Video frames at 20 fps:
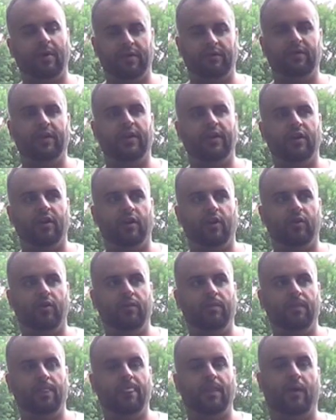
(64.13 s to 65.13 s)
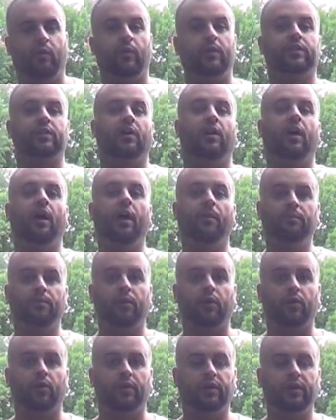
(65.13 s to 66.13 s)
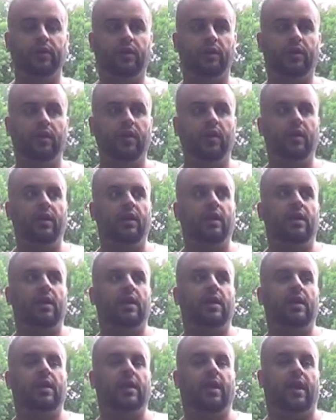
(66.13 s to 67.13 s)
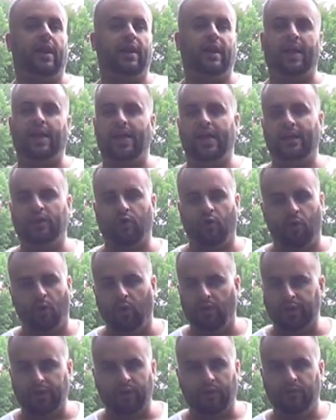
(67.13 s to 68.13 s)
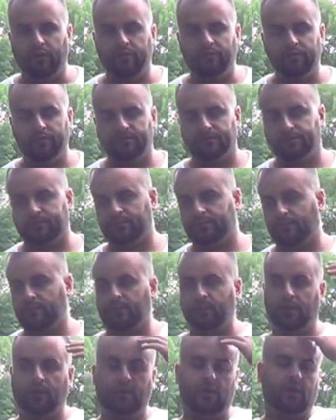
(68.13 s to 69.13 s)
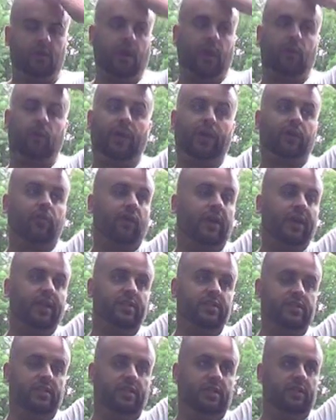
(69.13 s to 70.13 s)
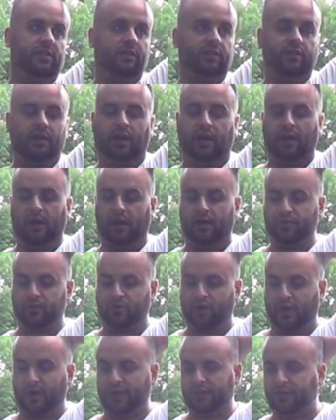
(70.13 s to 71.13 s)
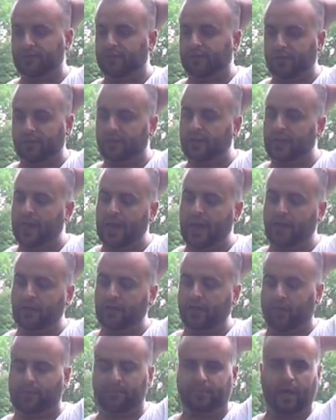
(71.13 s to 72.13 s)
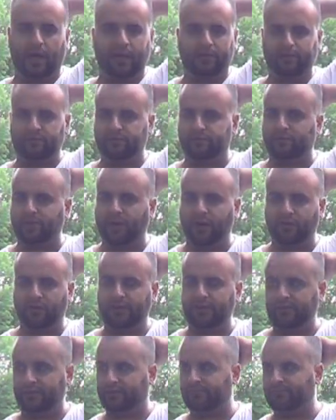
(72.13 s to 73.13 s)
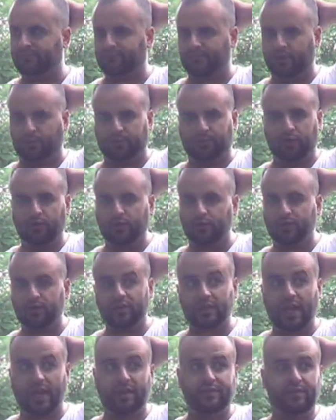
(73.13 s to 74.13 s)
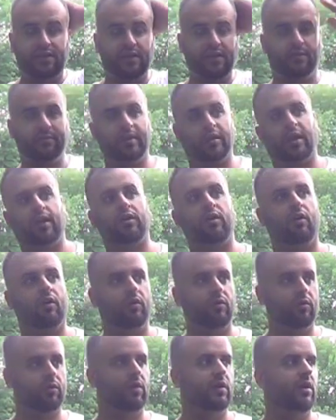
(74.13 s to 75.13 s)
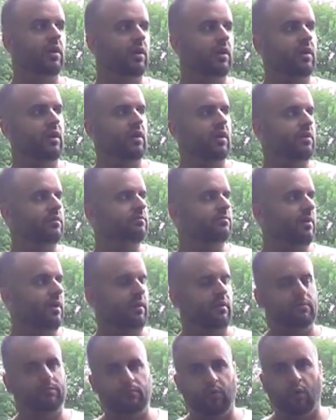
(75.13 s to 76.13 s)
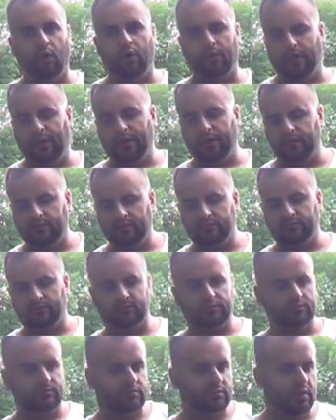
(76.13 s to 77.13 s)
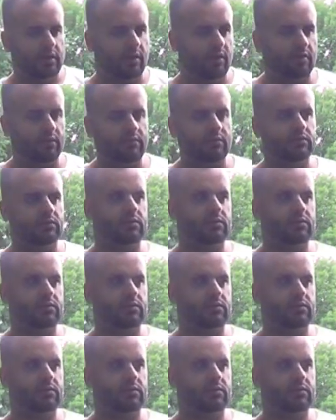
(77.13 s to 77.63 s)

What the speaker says: my video, I went to upload it, and I had no audio. I went crazy trying to figure it out. I'm not very computer savvy. I mean, I know more than, you know,